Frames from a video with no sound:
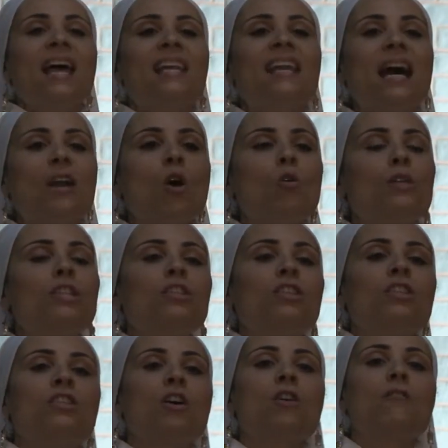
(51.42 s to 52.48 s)
and not only to
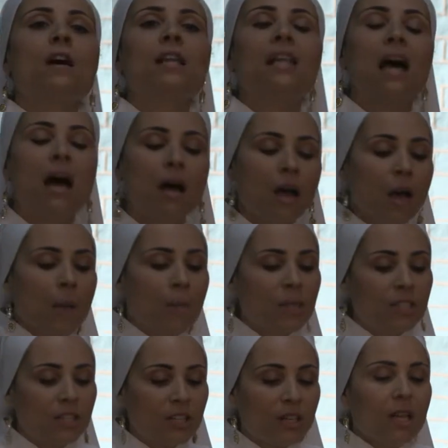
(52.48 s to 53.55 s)
serve Allah,
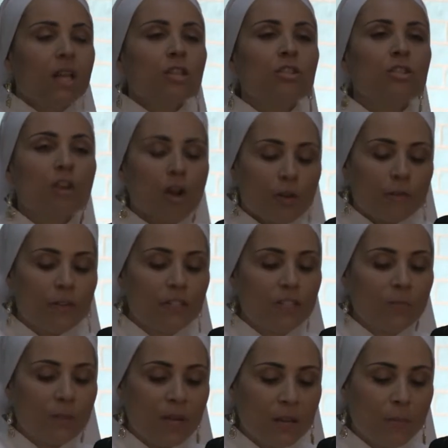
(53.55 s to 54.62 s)
but to serve
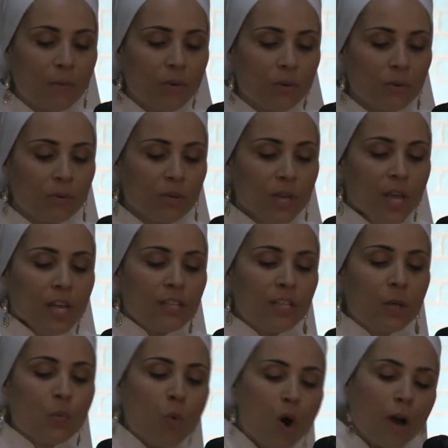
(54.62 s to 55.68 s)
his people.
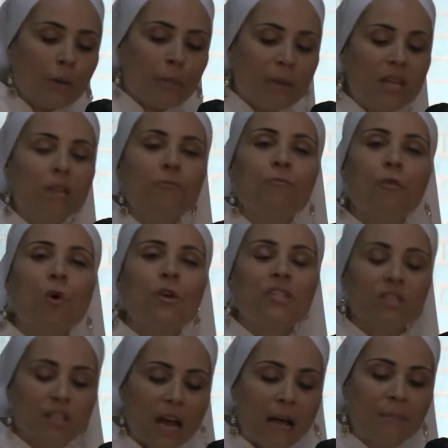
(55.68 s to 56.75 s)
See, work meaning
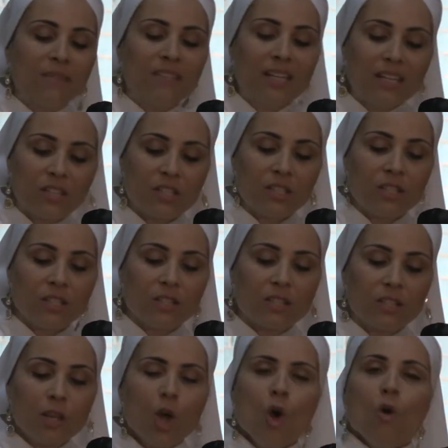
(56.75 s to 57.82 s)
force times
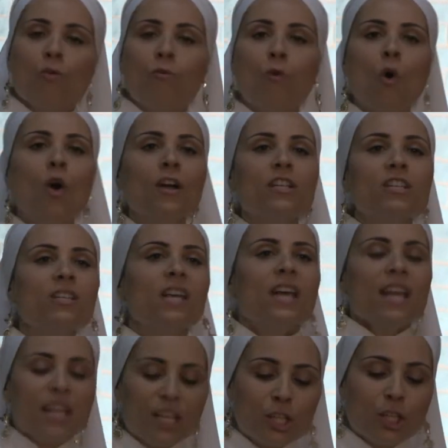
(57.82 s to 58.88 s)
distance.
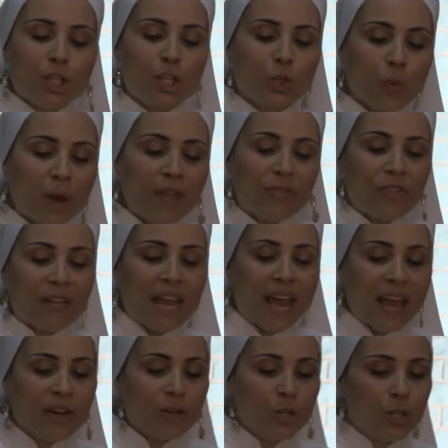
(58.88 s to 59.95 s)
Force is strength and
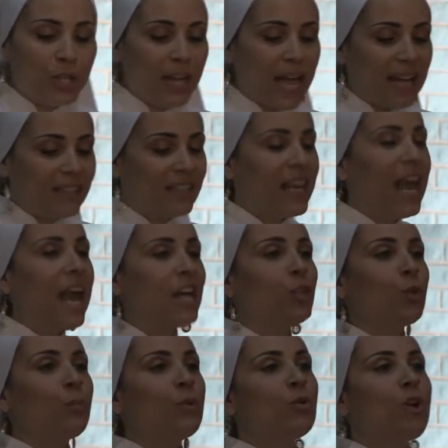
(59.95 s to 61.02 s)
energy as an
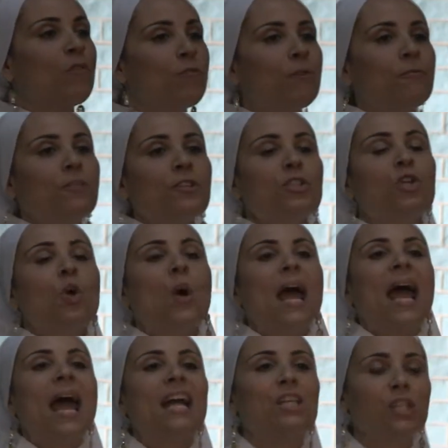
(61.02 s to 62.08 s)
attribute of a physical
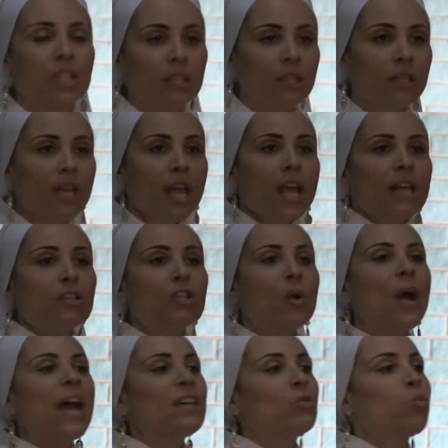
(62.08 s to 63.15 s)
action. And so
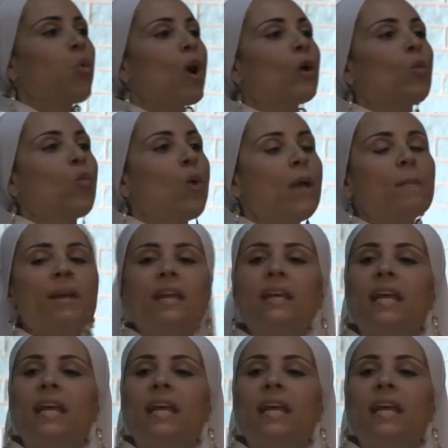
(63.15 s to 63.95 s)
as work women